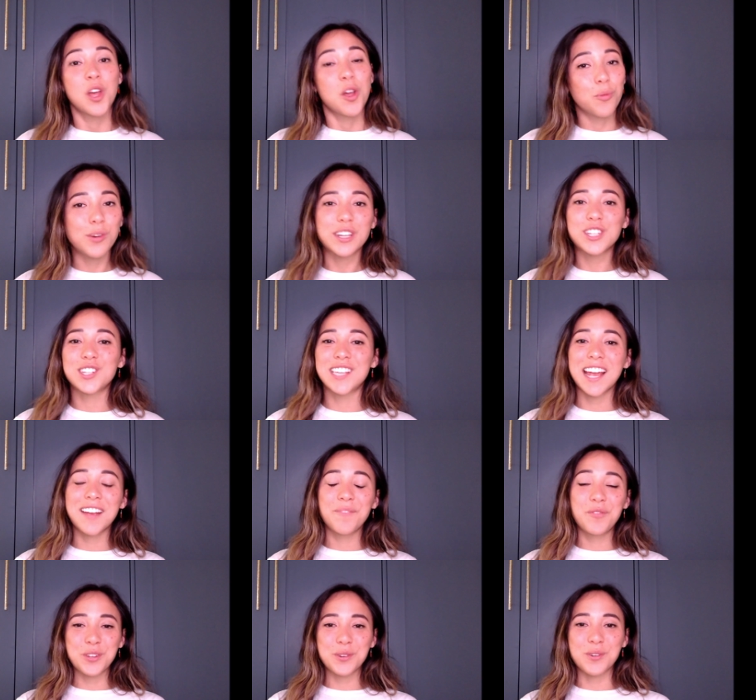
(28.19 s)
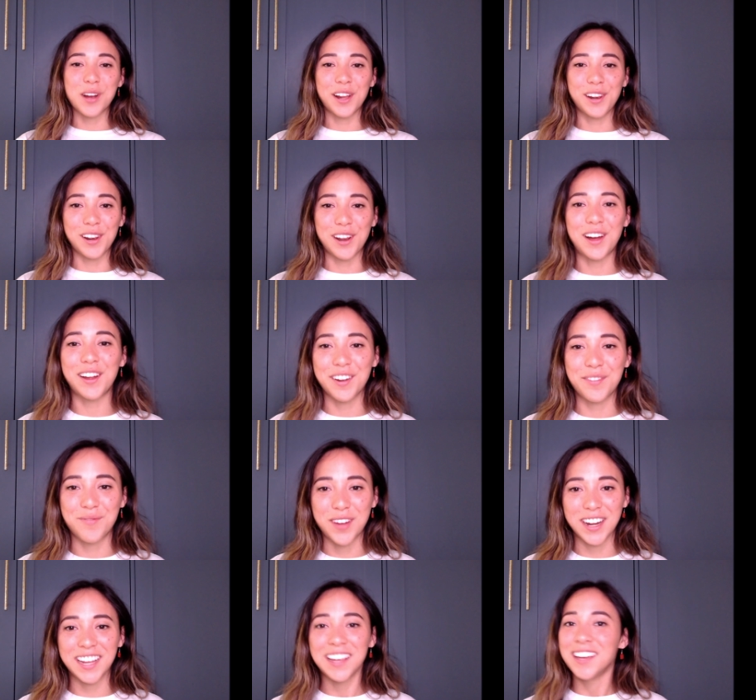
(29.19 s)
which saves you a lot of
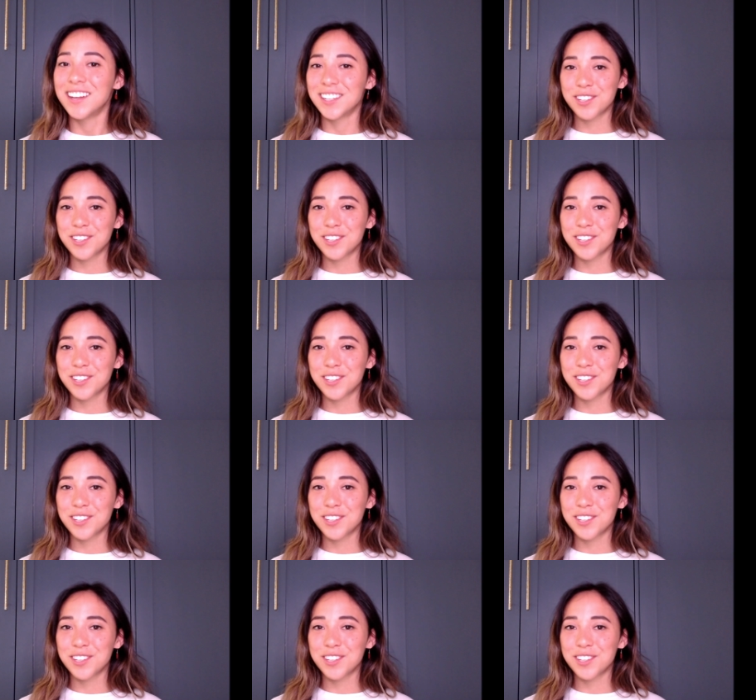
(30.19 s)
money.